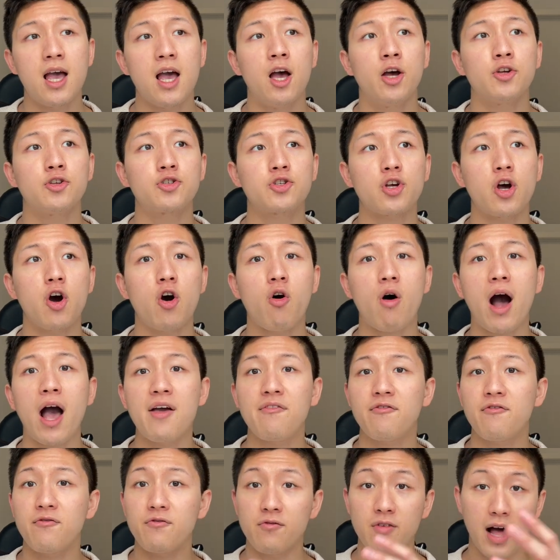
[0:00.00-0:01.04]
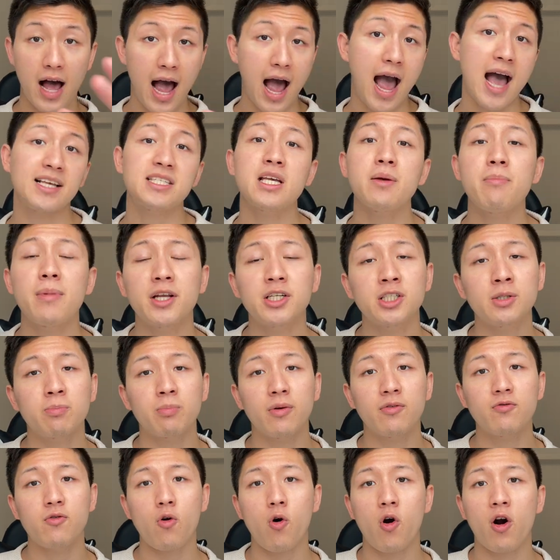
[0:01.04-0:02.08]
So I as I mentioned
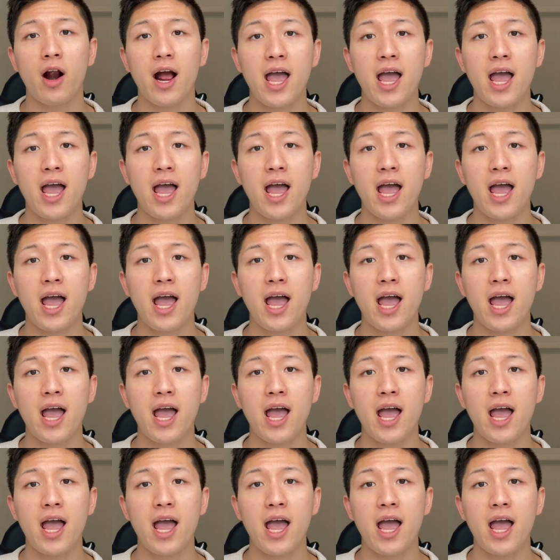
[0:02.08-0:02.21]
before,